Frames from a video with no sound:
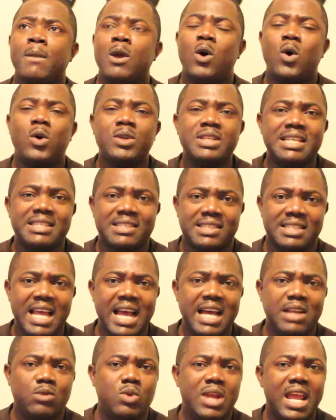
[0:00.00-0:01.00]

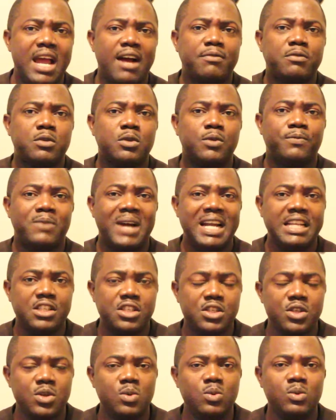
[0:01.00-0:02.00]
understand, we have to fine
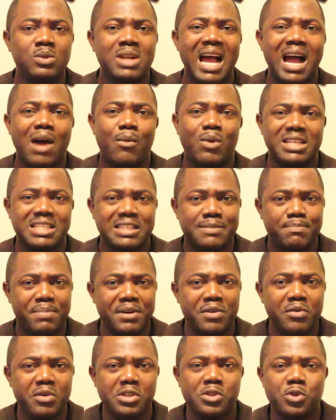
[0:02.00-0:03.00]
tune our
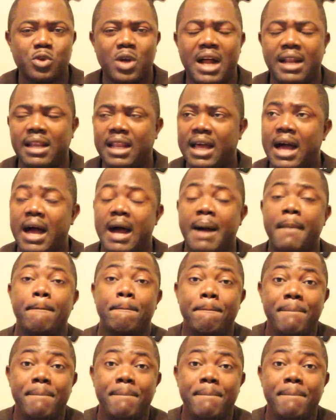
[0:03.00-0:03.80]
spiritual uh,